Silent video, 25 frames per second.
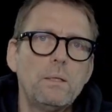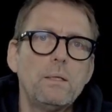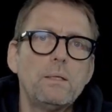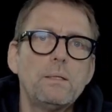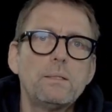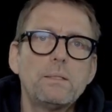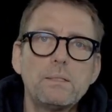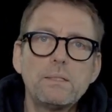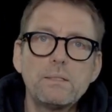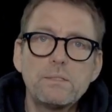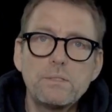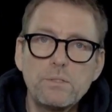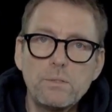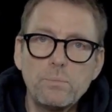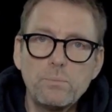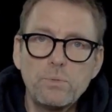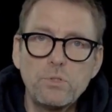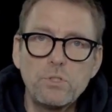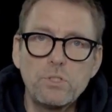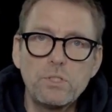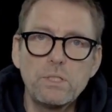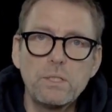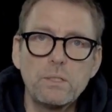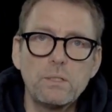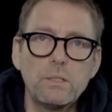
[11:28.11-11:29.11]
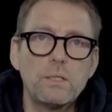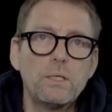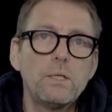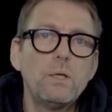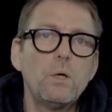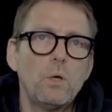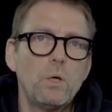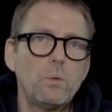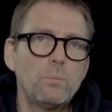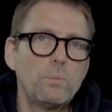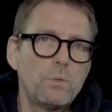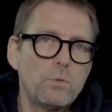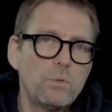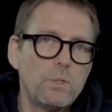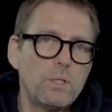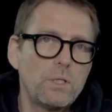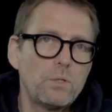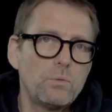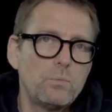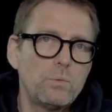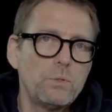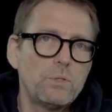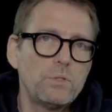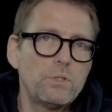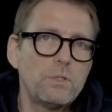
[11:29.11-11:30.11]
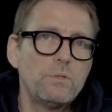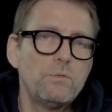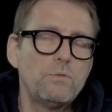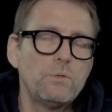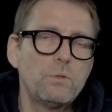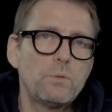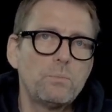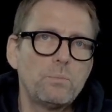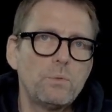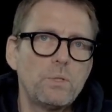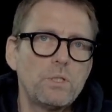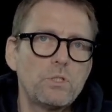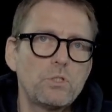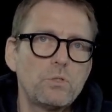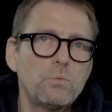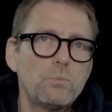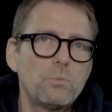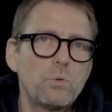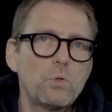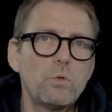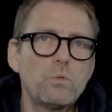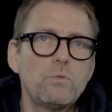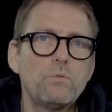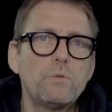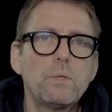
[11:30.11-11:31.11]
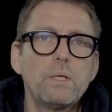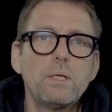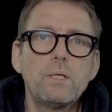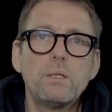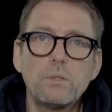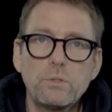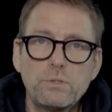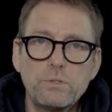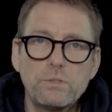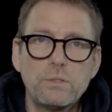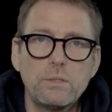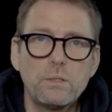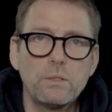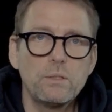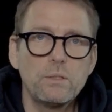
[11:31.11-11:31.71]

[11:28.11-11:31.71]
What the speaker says: since the machine can operate with different pressure profiles.